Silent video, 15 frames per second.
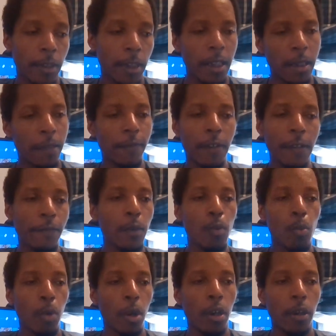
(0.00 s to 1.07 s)
And even if you
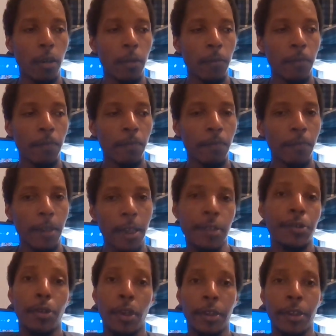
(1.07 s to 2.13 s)
were,
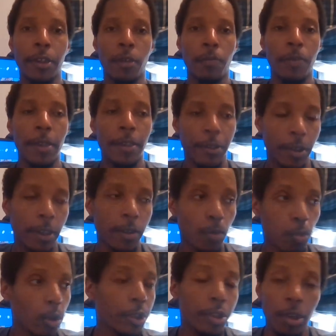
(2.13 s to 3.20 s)
it's none of your business,
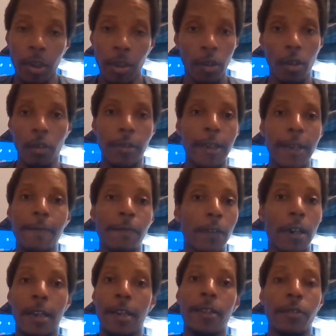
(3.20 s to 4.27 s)
which, okay,
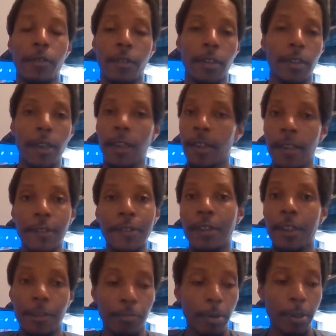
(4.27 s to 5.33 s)
fine. It isn't
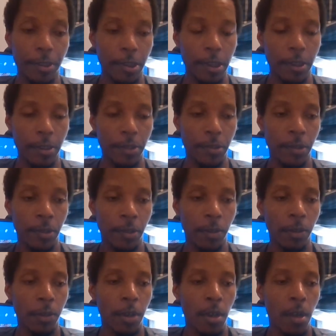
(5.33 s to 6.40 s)
his business.
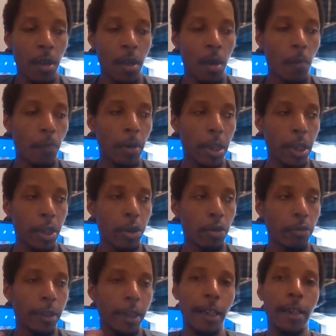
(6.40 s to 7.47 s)
But
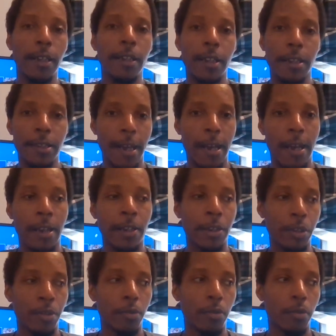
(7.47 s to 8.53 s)
you're getting this
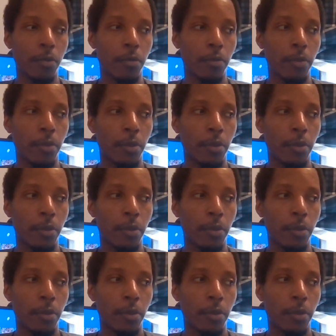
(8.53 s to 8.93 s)
attitude.